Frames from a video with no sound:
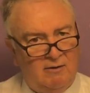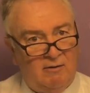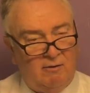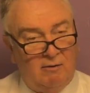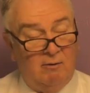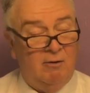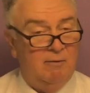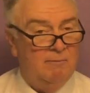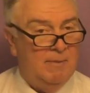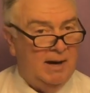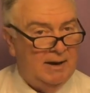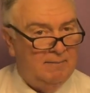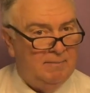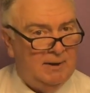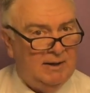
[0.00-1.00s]
Or
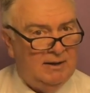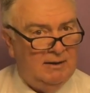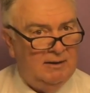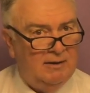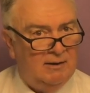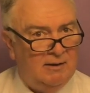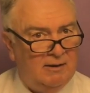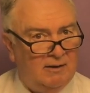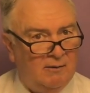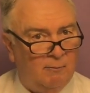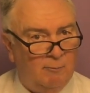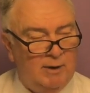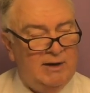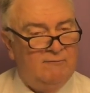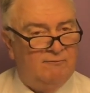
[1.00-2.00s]
maybe
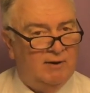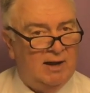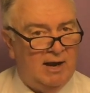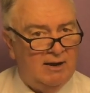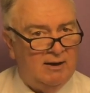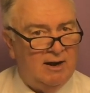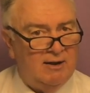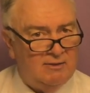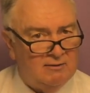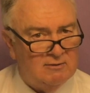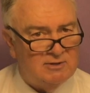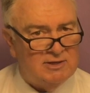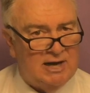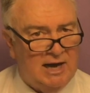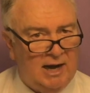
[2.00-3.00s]
we've let others
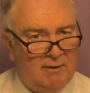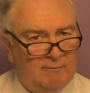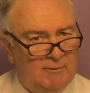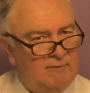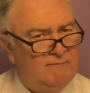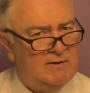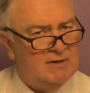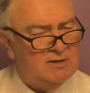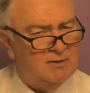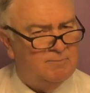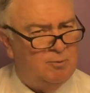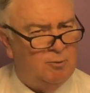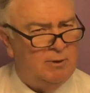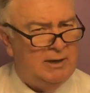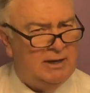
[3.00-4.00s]
down. We've
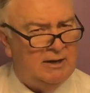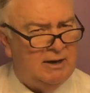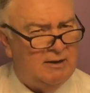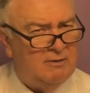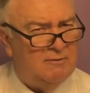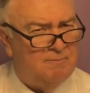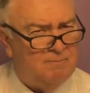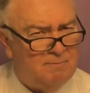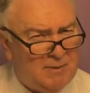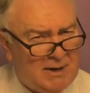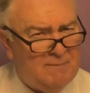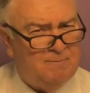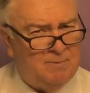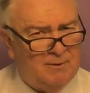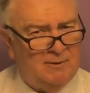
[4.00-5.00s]
disappointed other
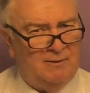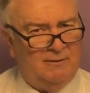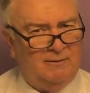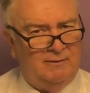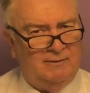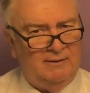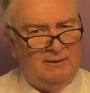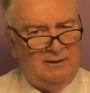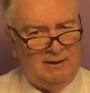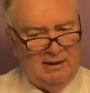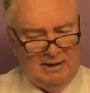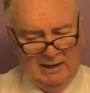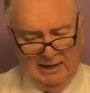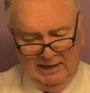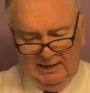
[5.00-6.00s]
people
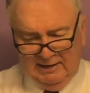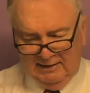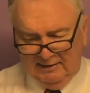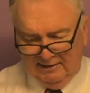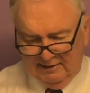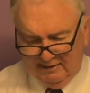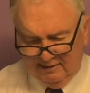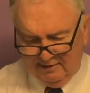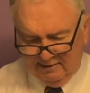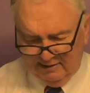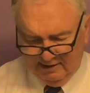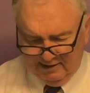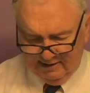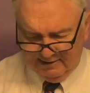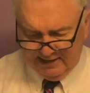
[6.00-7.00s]
in
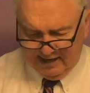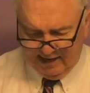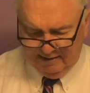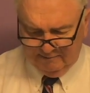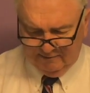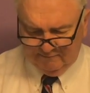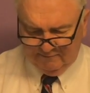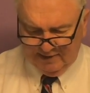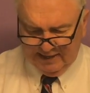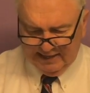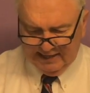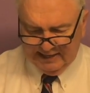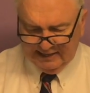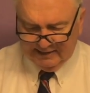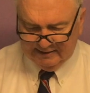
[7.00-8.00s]
a time of
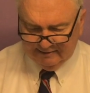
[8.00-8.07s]
need.